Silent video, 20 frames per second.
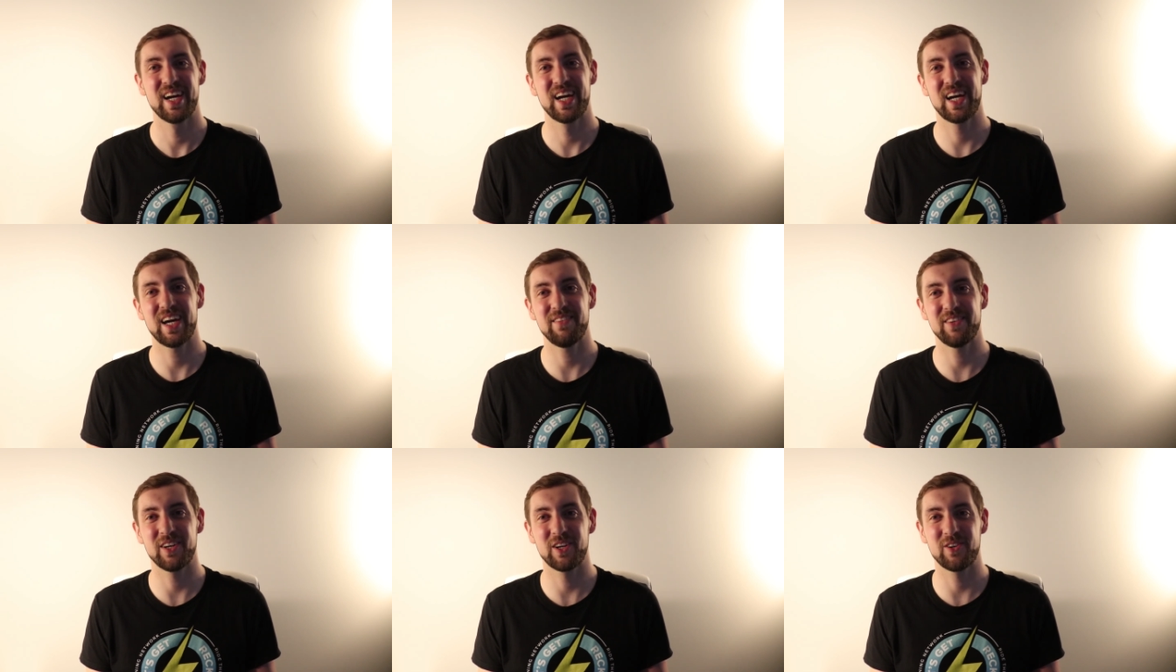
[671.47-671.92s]

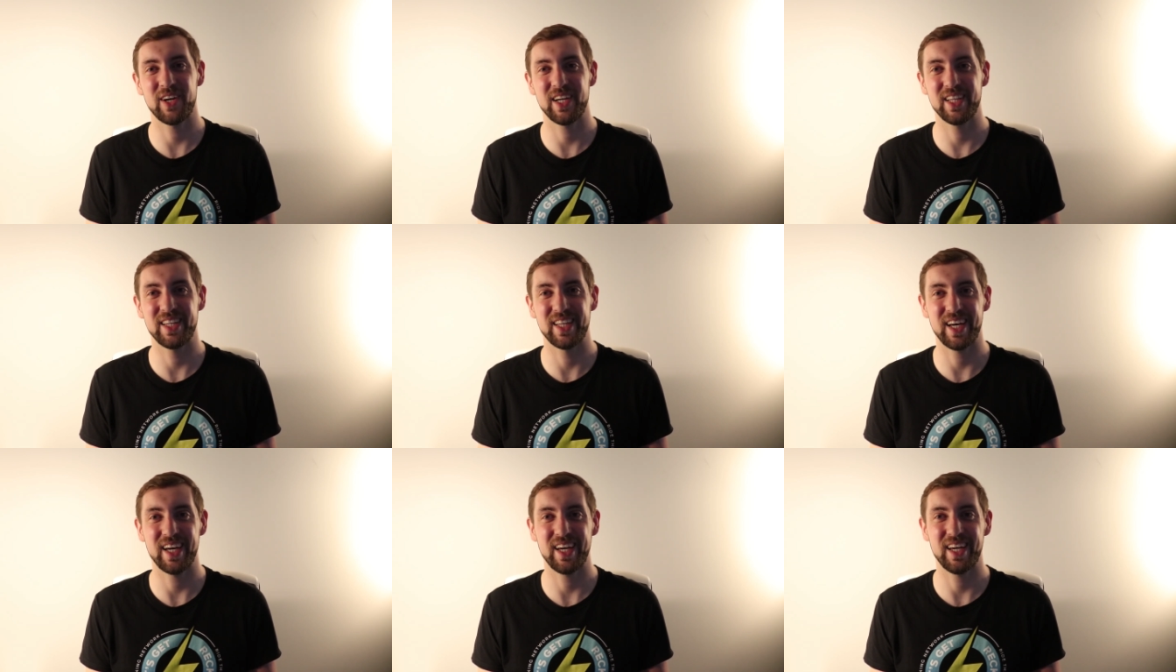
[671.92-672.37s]
Have a
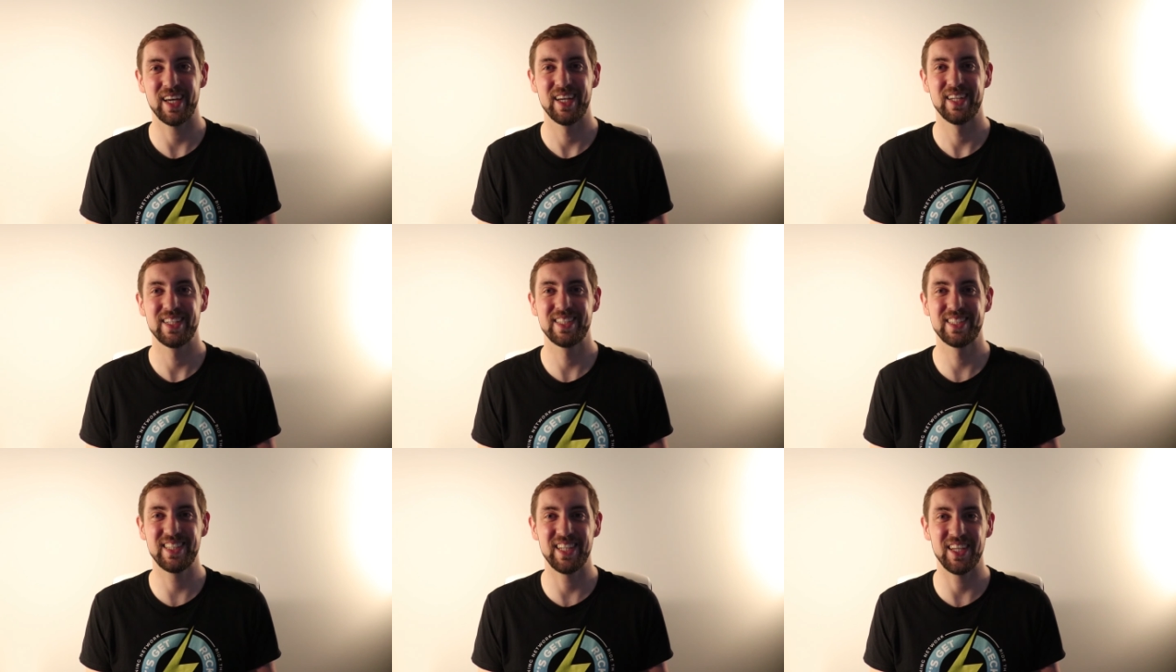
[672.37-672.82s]
great day.
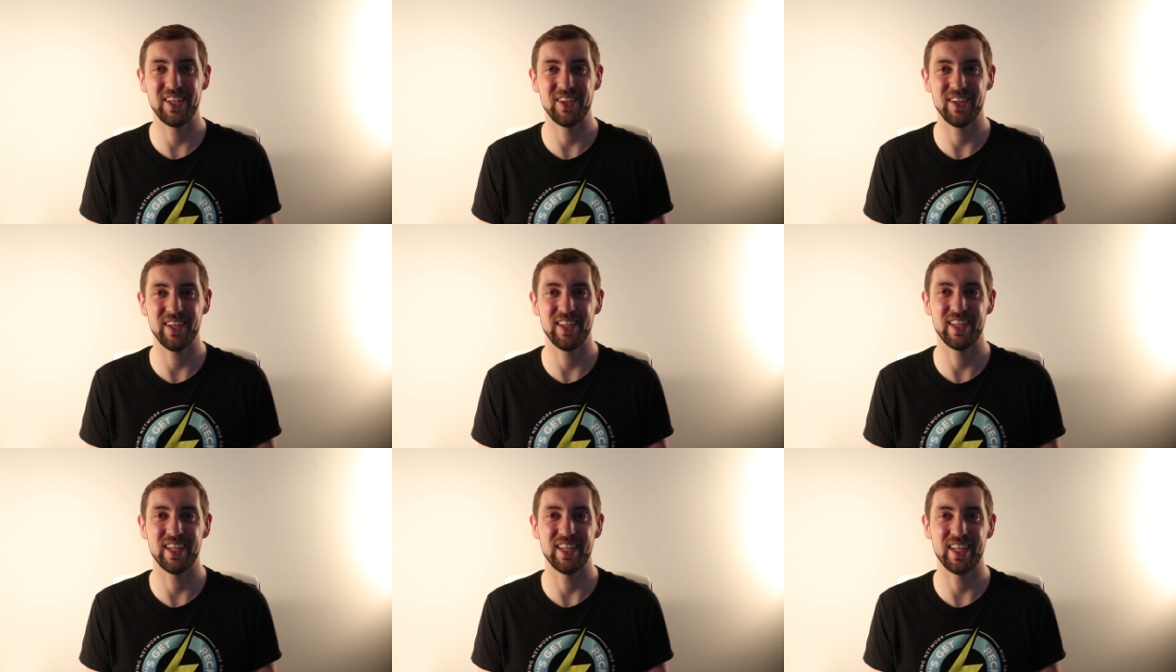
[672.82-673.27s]
See you
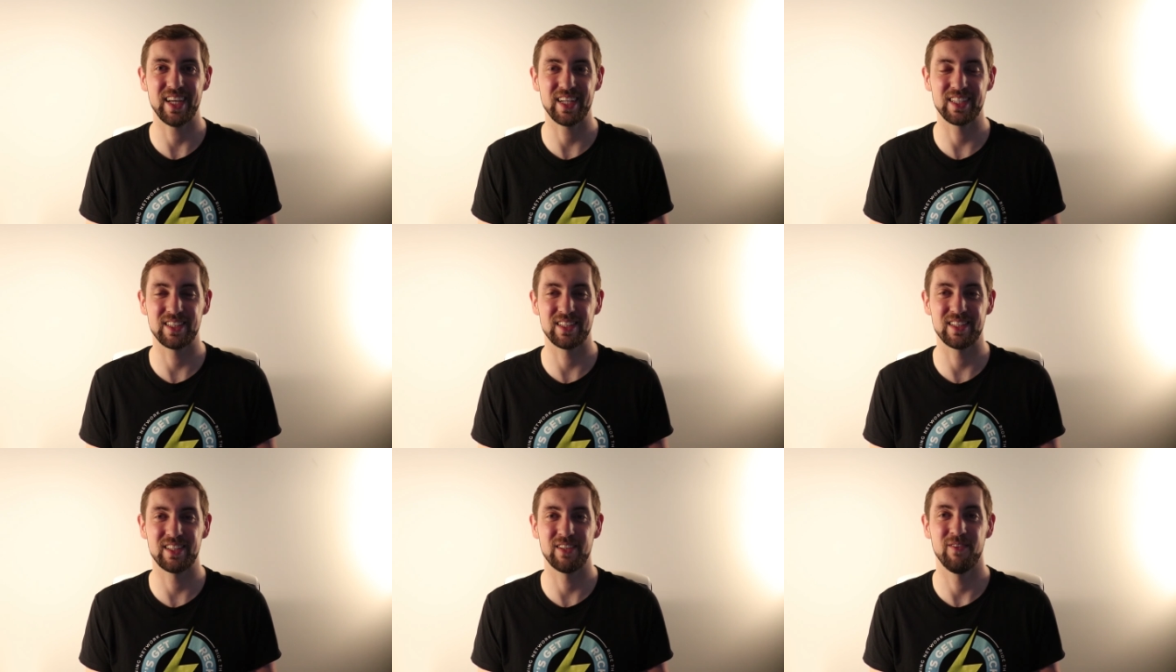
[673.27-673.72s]
in the
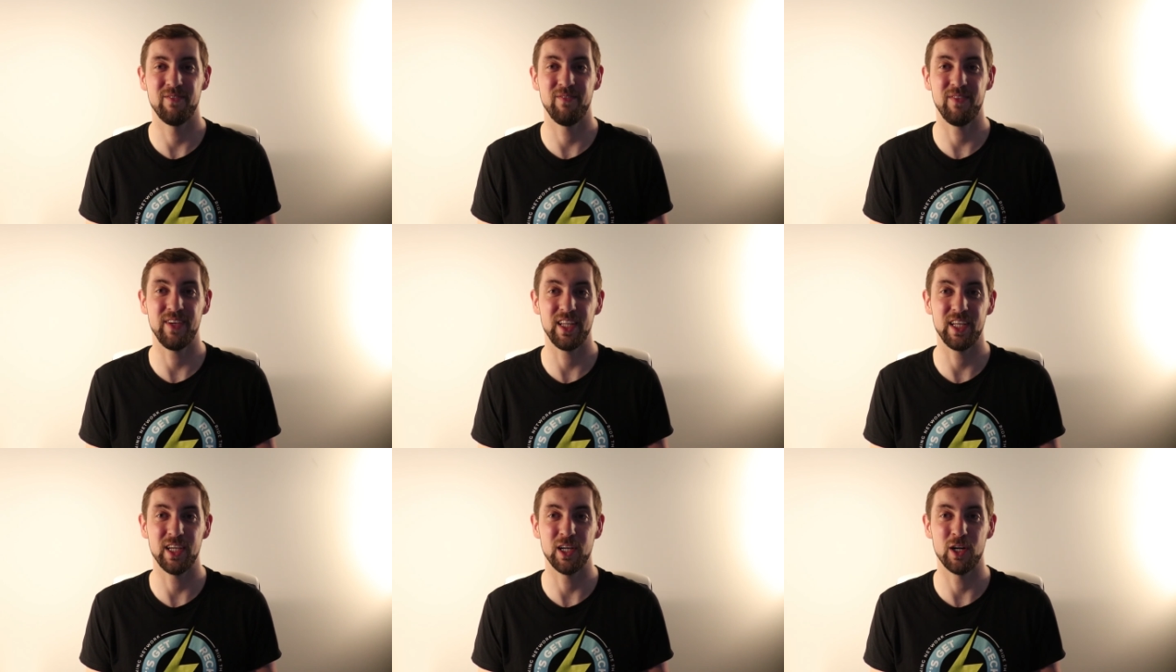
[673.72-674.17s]
next
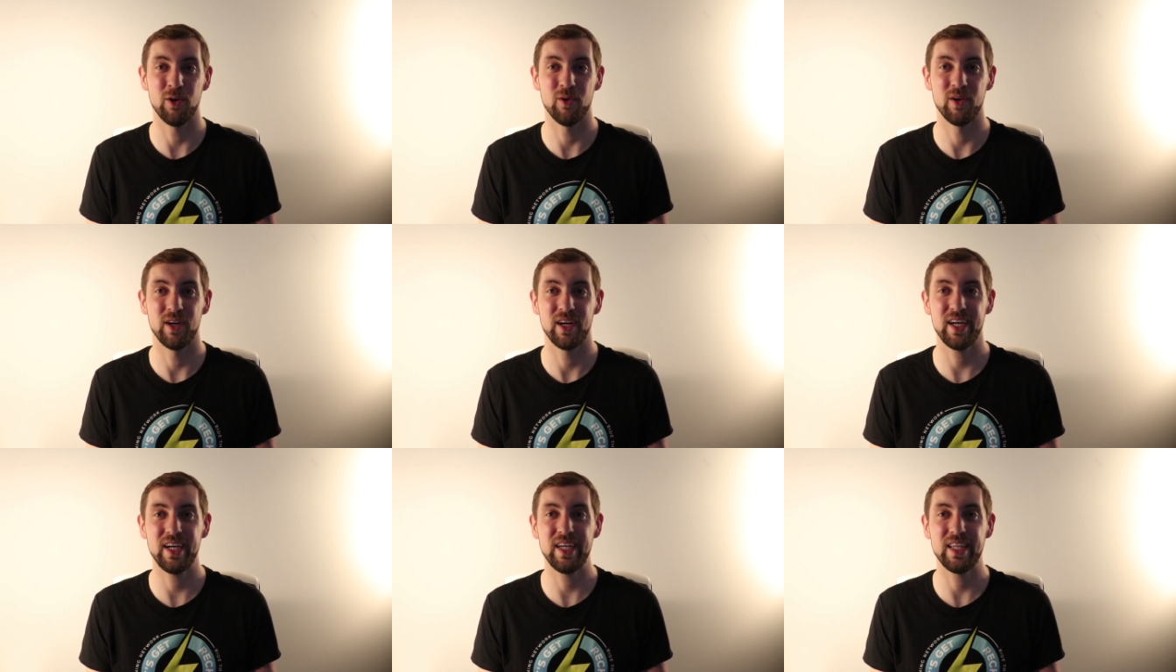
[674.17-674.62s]
video
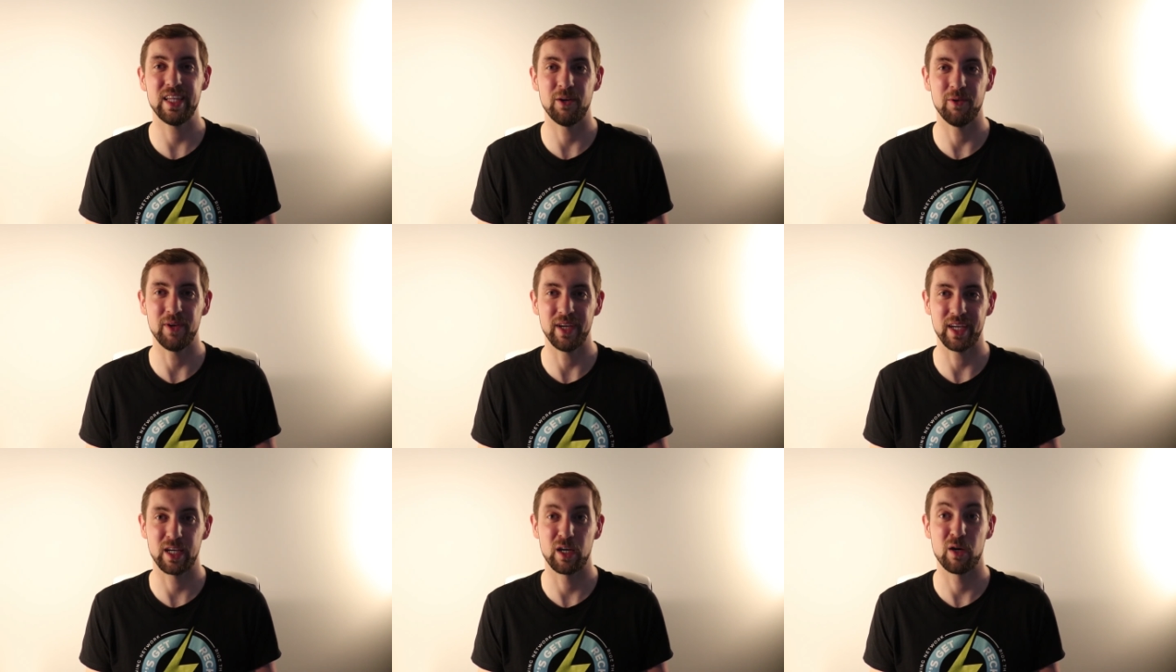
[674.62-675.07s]
in a
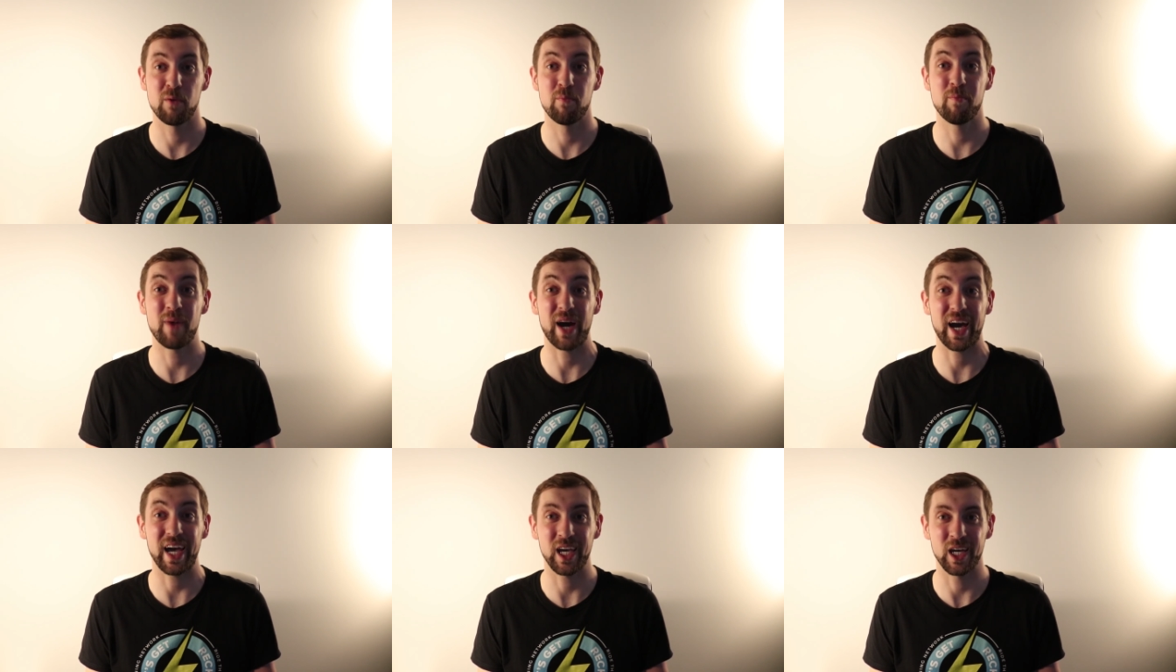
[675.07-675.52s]
week.
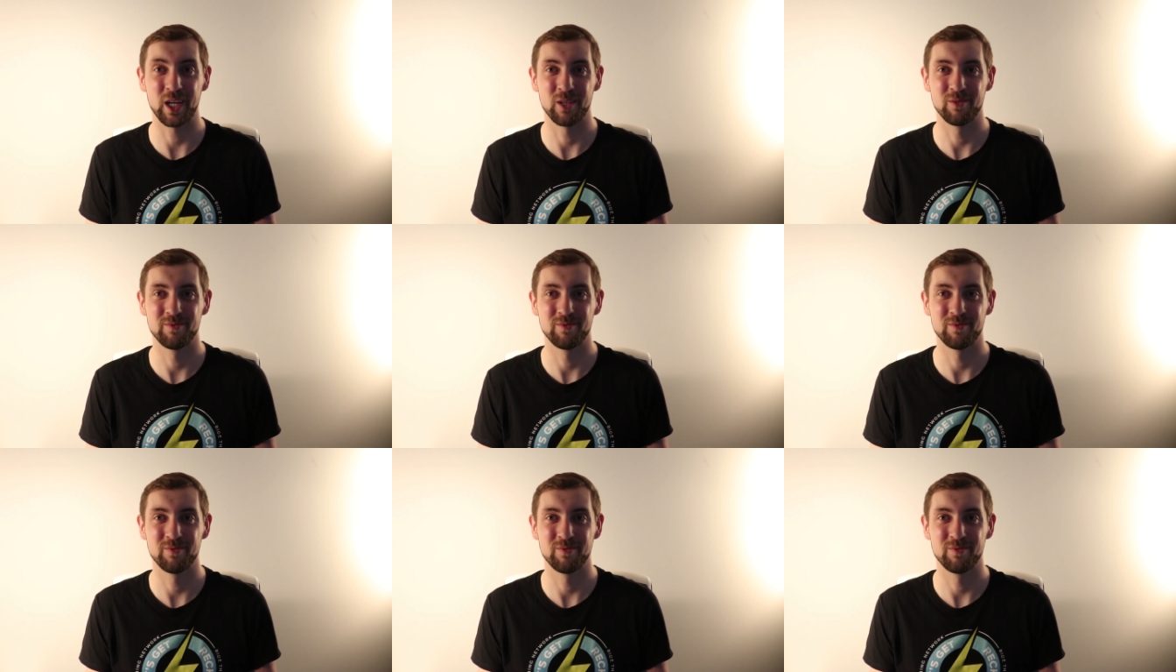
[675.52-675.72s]
Bye.